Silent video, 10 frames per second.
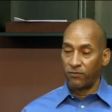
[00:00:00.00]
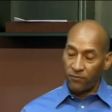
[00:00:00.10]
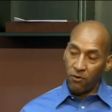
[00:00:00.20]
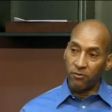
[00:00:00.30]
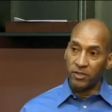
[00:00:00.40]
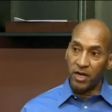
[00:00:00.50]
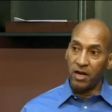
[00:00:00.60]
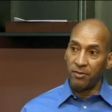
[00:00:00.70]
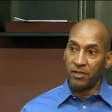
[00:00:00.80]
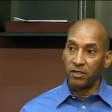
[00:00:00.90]
for
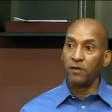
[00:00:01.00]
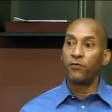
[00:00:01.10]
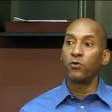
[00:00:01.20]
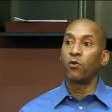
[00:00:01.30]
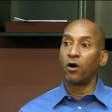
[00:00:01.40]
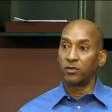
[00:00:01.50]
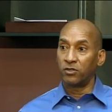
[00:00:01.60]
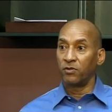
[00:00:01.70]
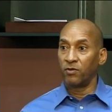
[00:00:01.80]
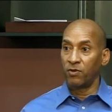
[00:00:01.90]
retirement if we
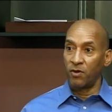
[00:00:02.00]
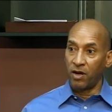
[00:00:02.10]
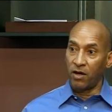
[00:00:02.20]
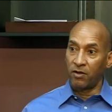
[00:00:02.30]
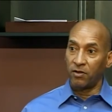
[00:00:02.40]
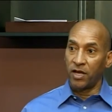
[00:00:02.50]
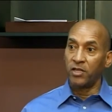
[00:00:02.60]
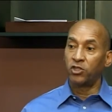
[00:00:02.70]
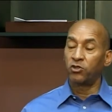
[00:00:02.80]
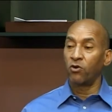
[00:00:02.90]
want to
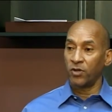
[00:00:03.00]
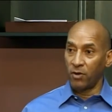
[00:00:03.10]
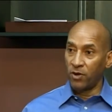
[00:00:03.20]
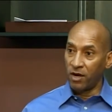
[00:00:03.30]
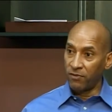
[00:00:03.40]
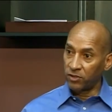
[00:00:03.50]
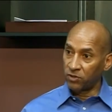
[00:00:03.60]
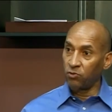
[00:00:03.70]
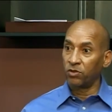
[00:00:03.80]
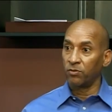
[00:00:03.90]
ensure that we have a
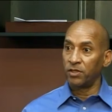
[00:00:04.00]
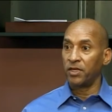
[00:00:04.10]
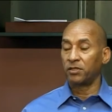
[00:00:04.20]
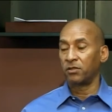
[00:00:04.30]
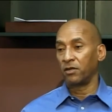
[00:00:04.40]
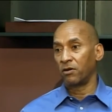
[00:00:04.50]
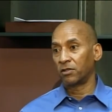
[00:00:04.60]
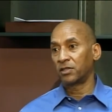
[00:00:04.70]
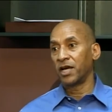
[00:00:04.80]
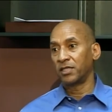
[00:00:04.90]
suitable nest egg
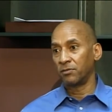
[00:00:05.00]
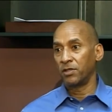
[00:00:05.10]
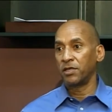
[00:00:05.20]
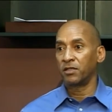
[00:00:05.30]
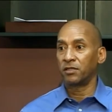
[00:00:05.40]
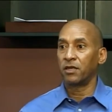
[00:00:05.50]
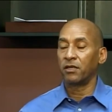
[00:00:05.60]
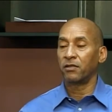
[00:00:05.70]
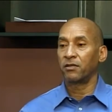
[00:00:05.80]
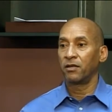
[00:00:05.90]
or a sizable nest
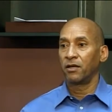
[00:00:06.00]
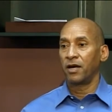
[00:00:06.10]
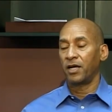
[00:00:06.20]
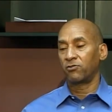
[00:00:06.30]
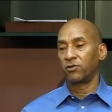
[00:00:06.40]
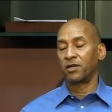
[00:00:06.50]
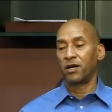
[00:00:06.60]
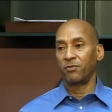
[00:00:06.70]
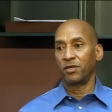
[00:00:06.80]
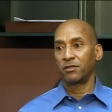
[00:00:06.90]
egg at
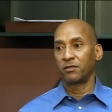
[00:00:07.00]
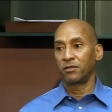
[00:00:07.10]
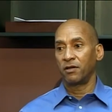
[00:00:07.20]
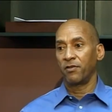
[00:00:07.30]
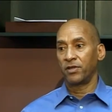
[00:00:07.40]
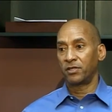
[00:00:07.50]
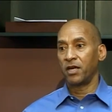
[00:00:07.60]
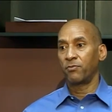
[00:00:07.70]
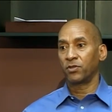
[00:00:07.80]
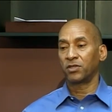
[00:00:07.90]
retirement. I think
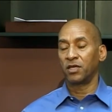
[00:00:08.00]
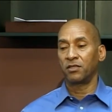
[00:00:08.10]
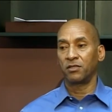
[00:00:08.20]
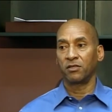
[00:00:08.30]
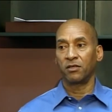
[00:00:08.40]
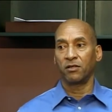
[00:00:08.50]
10%